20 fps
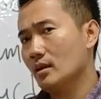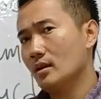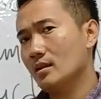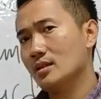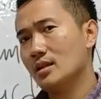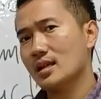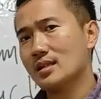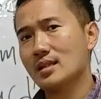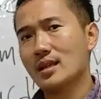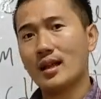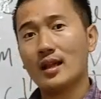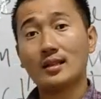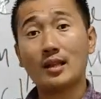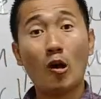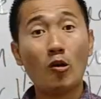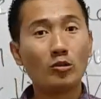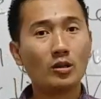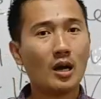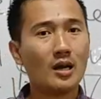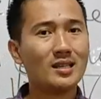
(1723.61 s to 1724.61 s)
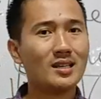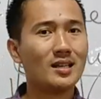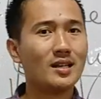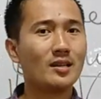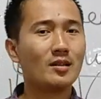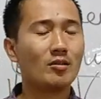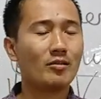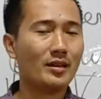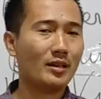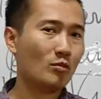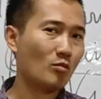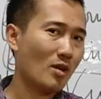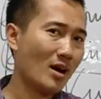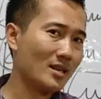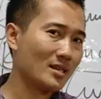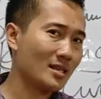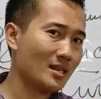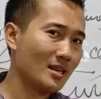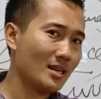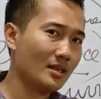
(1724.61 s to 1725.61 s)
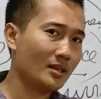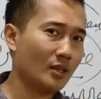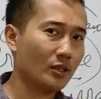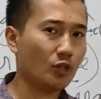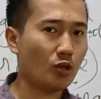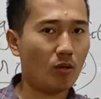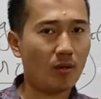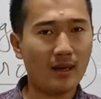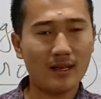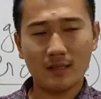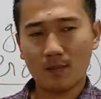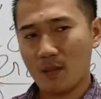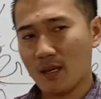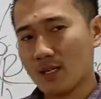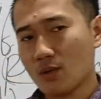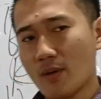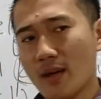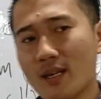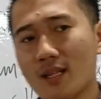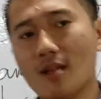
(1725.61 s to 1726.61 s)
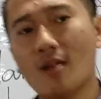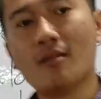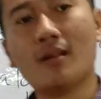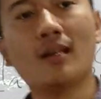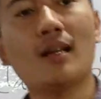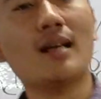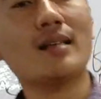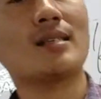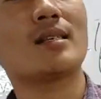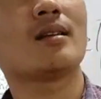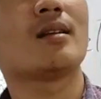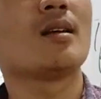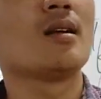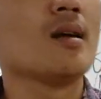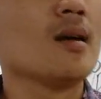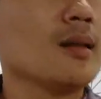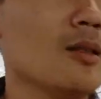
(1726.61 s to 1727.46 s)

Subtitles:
Just like a town council, it was the Cholas. Please write it down, class.